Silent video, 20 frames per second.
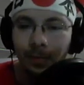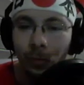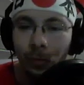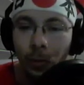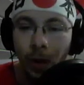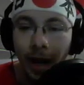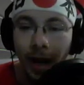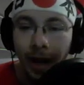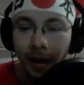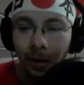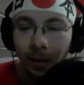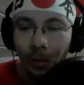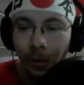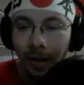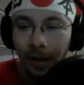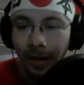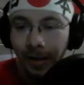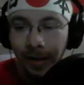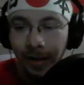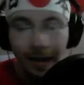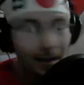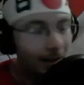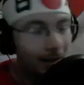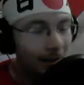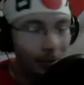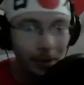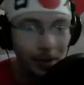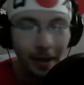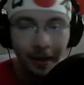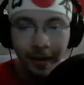Wow, we are not
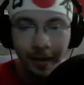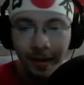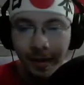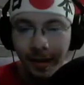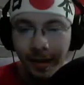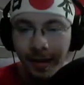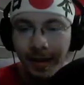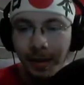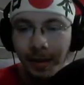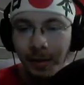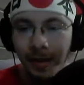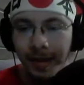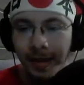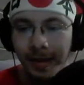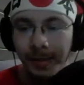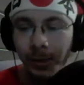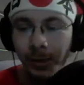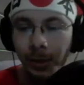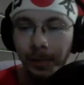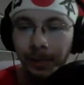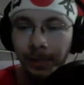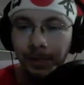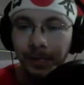lucky with this one.